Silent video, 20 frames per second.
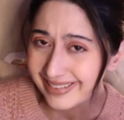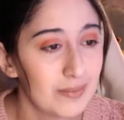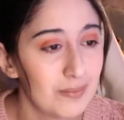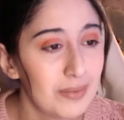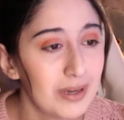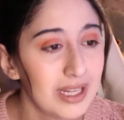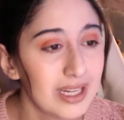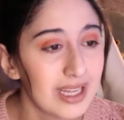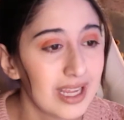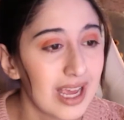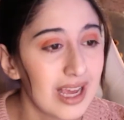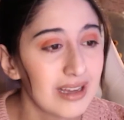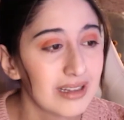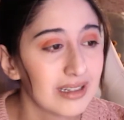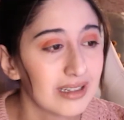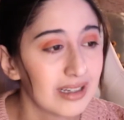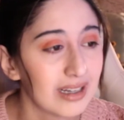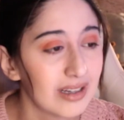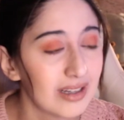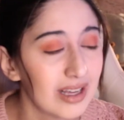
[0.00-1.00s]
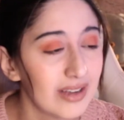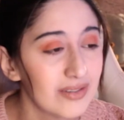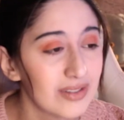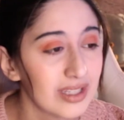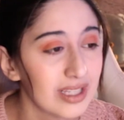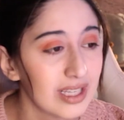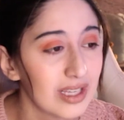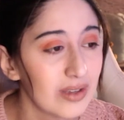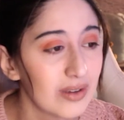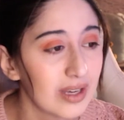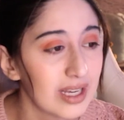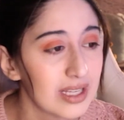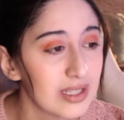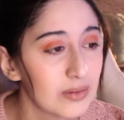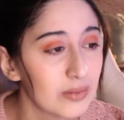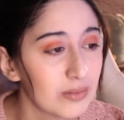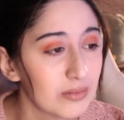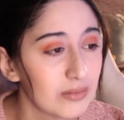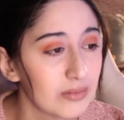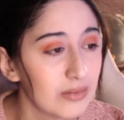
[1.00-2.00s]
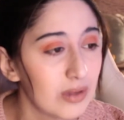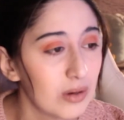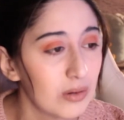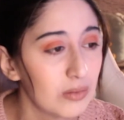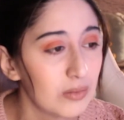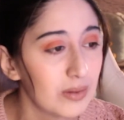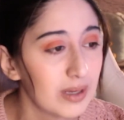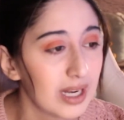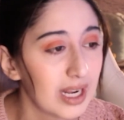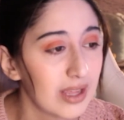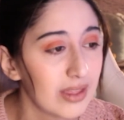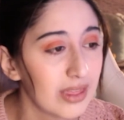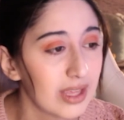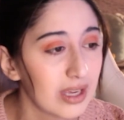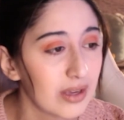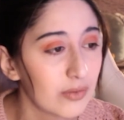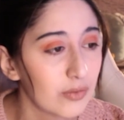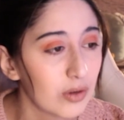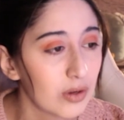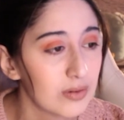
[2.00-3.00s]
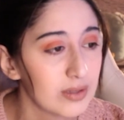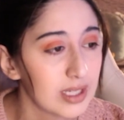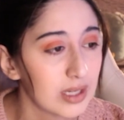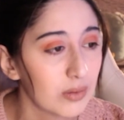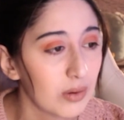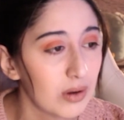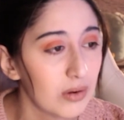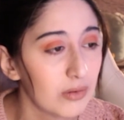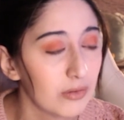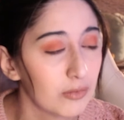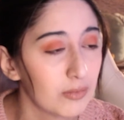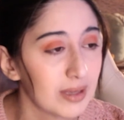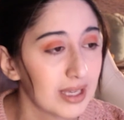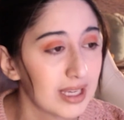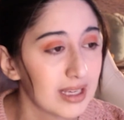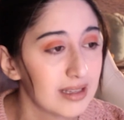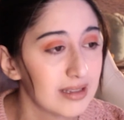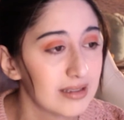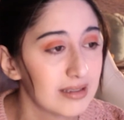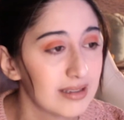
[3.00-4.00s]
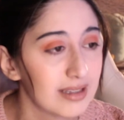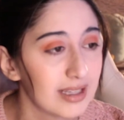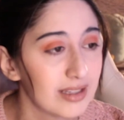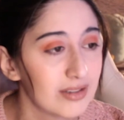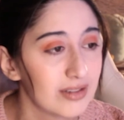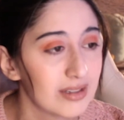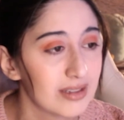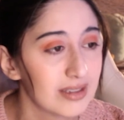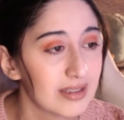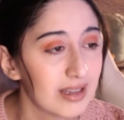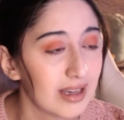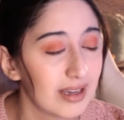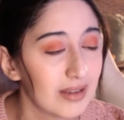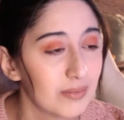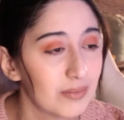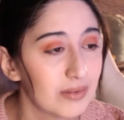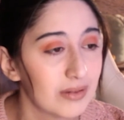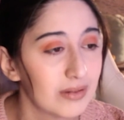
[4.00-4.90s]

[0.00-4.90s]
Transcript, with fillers: but yeah, I'll have to let you guys know what I think of Cozy Grove because it just. I,